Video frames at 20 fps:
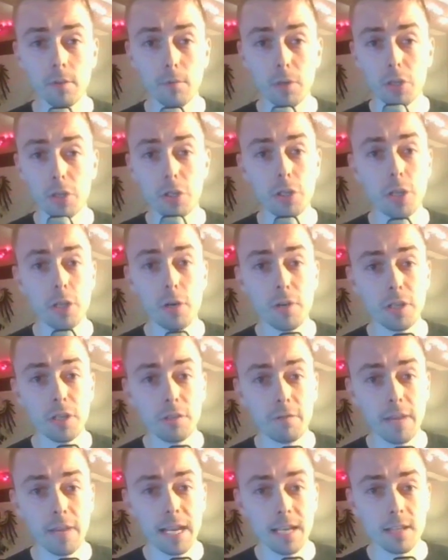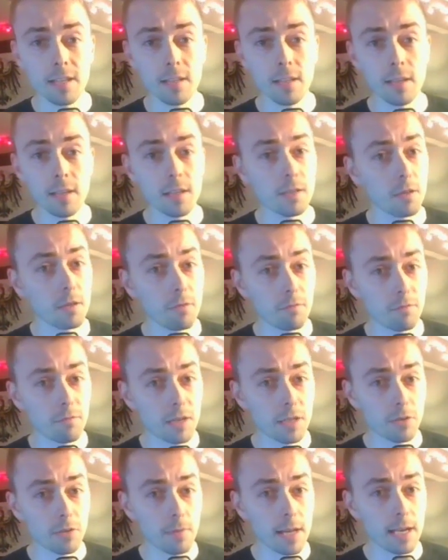were to show his face at his own
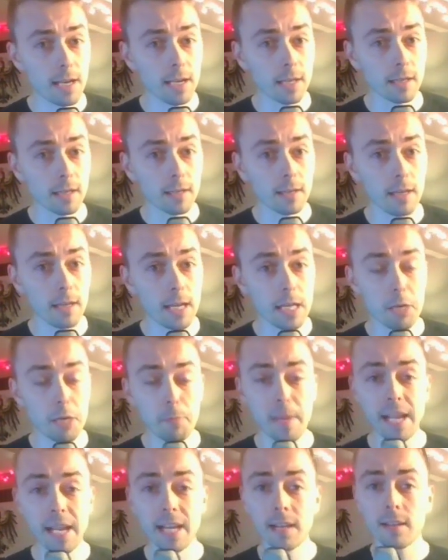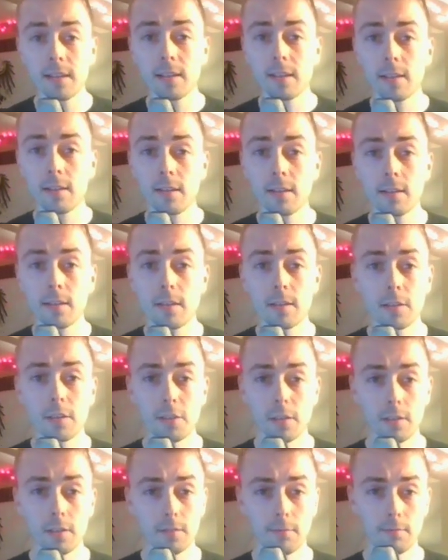friend's wedding and to make
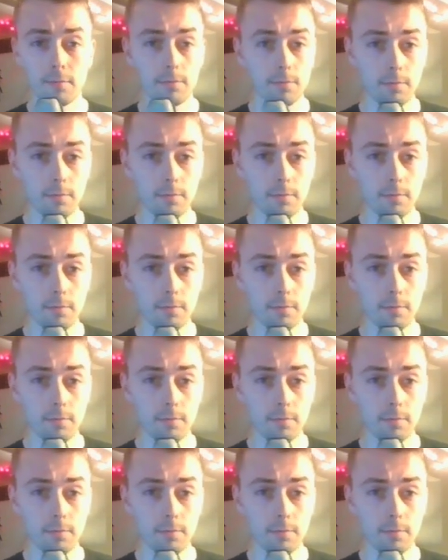such a